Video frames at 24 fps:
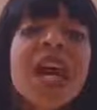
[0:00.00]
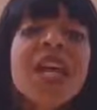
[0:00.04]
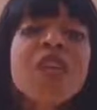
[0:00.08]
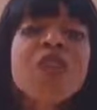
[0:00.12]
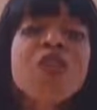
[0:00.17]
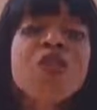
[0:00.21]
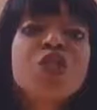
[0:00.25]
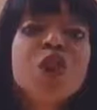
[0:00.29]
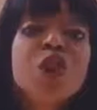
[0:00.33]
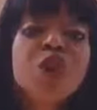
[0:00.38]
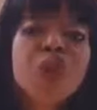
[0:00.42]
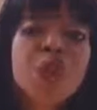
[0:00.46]
And
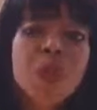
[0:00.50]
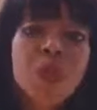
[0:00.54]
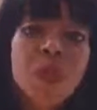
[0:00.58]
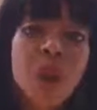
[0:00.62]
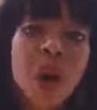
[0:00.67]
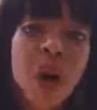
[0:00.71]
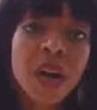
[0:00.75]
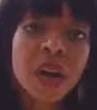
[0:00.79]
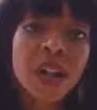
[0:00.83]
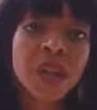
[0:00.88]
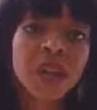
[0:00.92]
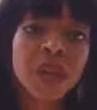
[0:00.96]
so you're
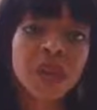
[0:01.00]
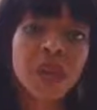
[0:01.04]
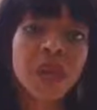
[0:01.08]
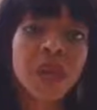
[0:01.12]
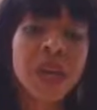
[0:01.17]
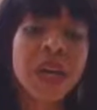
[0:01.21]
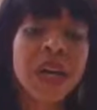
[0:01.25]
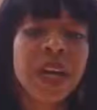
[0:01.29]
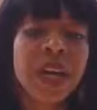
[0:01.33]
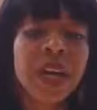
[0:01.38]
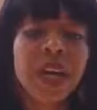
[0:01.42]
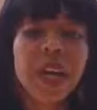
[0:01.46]

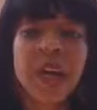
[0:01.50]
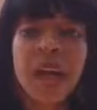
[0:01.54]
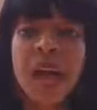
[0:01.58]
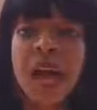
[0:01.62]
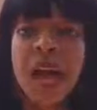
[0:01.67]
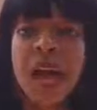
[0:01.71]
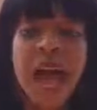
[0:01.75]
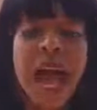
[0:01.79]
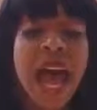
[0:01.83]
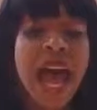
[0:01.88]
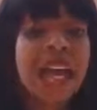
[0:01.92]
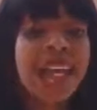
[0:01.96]
monitoring
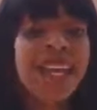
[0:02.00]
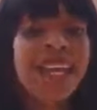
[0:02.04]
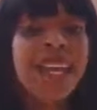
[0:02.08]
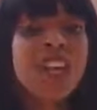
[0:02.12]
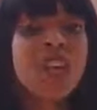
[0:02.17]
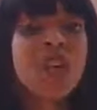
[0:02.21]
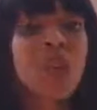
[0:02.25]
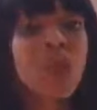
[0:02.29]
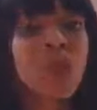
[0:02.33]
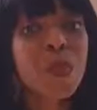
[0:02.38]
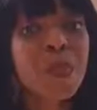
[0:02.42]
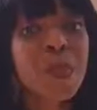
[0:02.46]

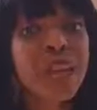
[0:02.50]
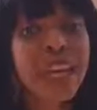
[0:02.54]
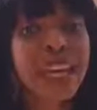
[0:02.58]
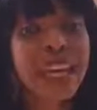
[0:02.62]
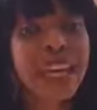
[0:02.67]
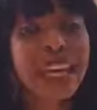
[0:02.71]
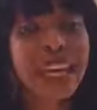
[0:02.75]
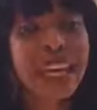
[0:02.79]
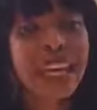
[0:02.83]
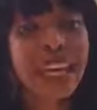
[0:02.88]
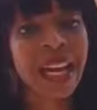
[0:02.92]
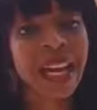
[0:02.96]
and you're
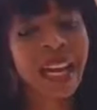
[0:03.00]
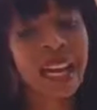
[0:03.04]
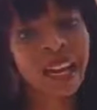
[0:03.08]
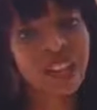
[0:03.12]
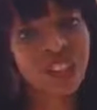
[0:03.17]
making